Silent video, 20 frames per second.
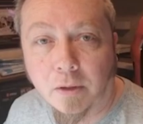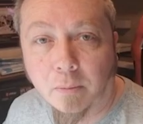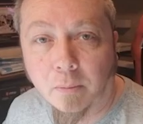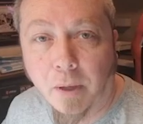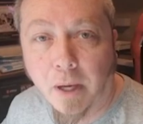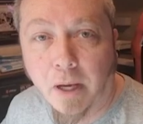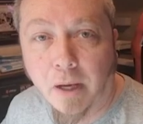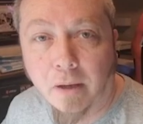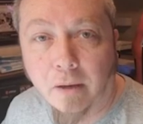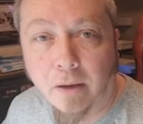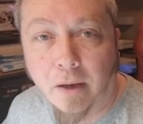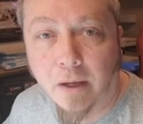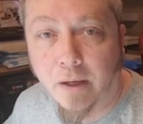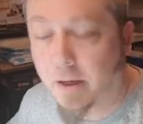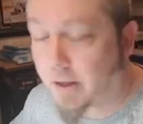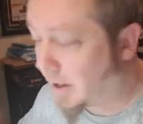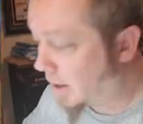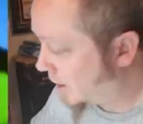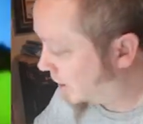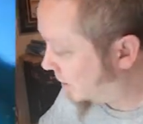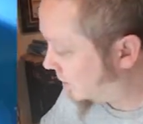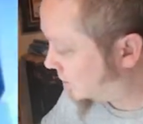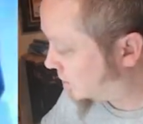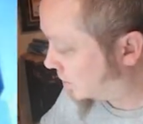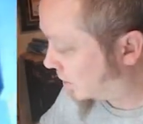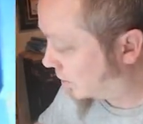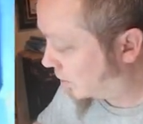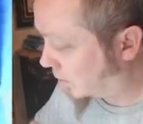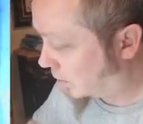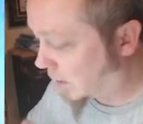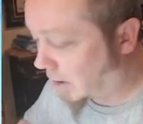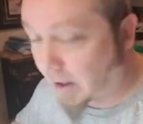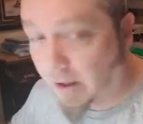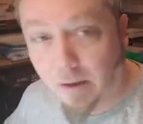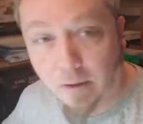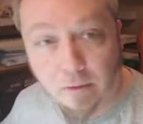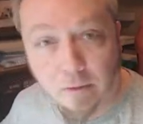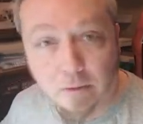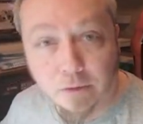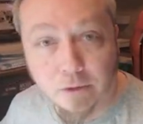battery, so
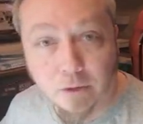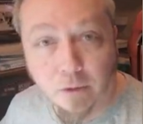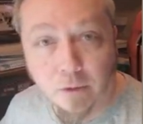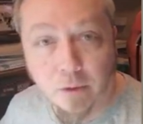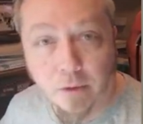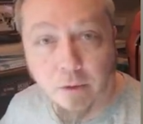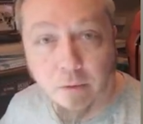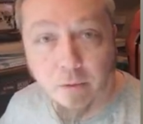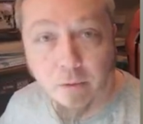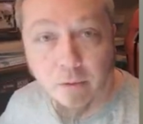I'll show you